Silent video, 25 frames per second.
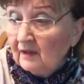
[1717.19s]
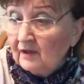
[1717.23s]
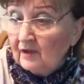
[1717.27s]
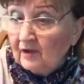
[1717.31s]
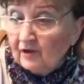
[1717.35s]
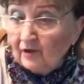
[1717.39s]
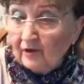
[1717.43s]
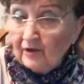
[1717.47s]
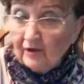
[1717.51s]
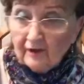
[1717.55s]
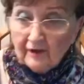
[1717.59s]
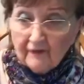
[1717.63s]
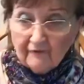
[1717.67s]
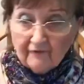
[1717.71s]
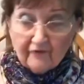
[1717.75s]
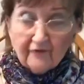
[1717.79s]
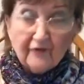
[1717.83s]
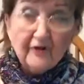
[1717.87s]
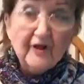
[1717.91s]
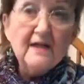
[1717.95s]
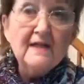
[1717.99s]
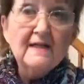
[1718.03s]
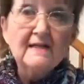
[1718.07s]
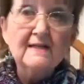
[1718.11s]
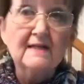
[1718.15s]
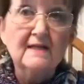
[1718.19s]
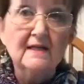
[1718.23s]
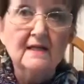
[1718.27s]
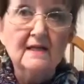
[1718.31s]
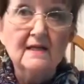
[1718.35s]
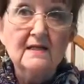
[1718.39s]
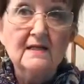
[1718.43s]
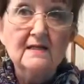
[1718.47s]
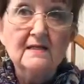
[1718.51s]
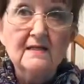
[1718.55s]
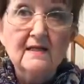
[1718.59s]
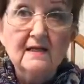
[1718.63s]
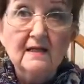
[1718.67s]
You're going to freeze
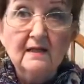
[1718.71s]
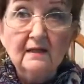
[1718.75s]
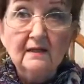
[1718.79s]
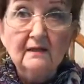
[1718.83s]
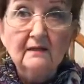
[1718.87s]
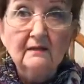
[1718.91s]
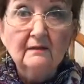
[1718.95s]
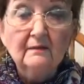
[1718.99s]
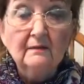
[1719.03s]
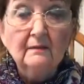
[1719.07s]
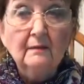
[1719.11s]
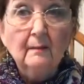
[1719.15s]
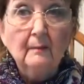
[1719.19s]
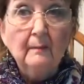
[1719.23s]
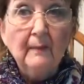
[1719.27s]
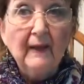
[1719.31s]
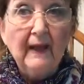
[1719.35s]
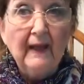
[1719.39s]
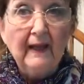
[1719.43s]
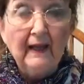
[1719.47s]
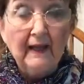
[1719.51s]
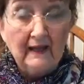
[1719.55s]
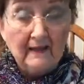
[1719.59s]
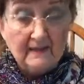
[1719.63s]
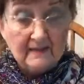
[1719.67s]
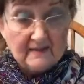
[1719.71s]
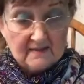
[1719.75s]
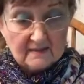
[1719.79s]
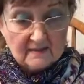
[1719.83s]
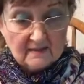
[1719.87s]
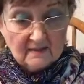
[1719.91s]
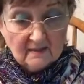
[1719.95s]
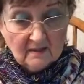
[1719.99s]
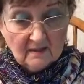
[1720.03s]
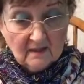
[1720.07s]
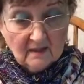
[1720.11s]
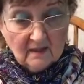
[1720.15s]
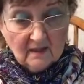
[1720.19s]
these in pads.